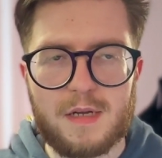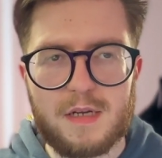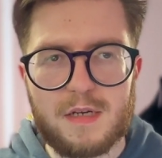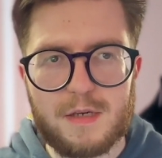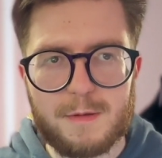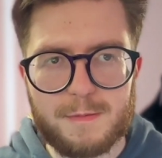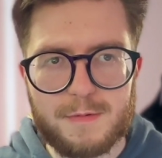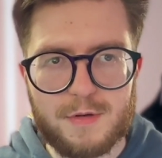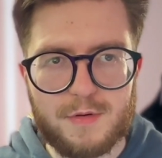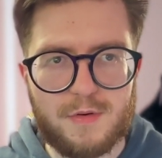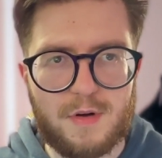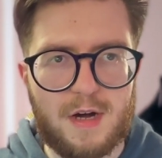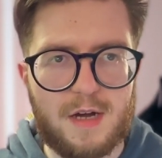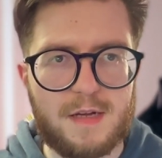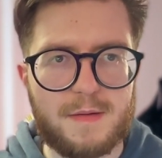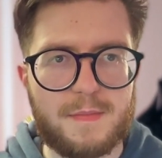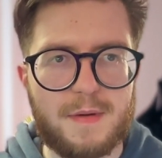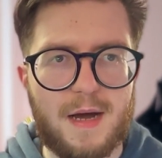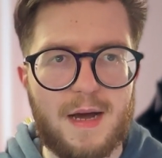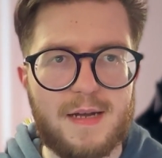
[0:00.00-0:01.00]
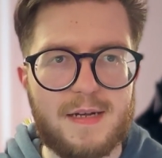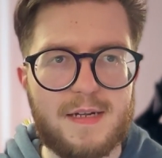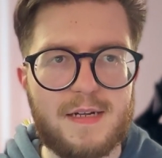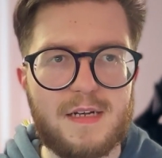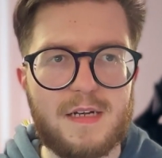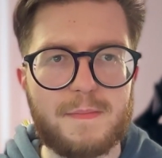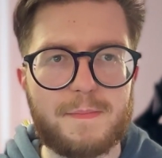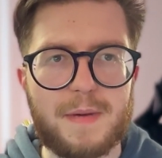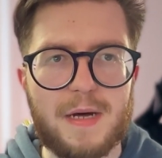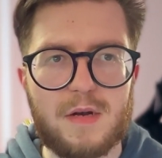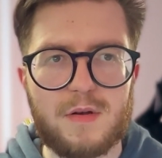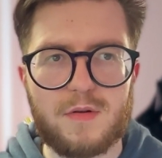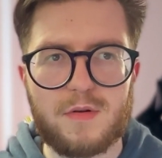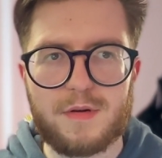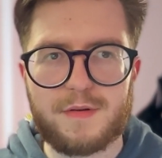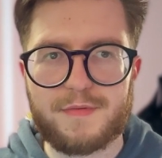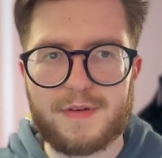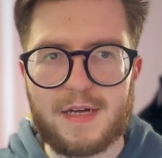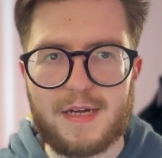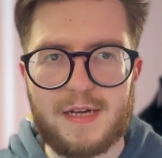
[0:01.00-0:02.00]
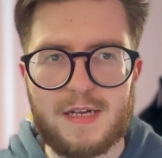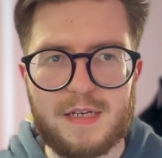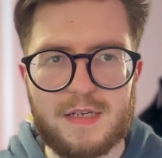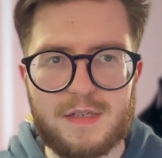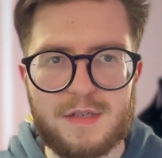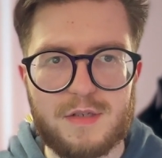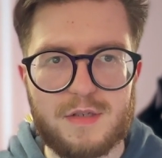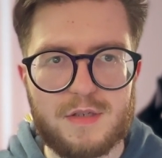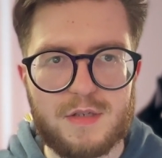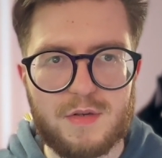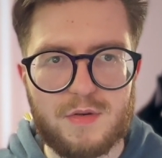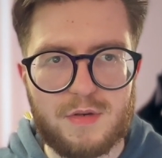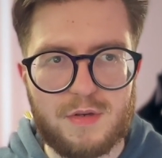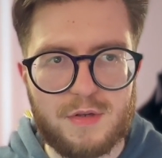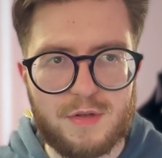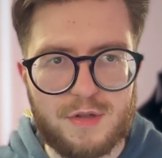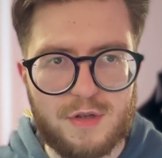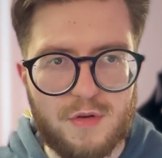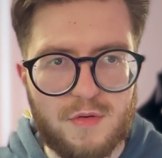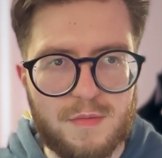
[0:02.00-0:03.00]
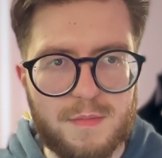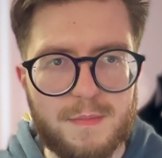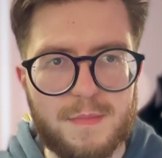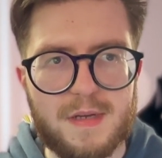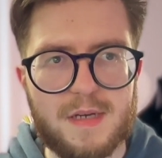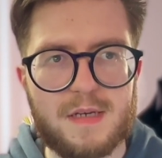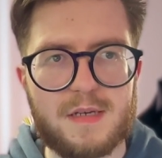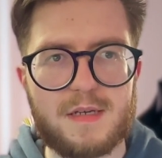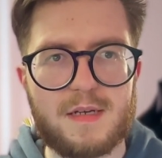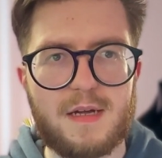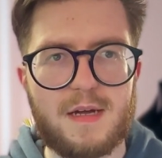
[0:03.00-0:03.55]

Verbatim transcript: subscribe and hit the bell notification so you don't miss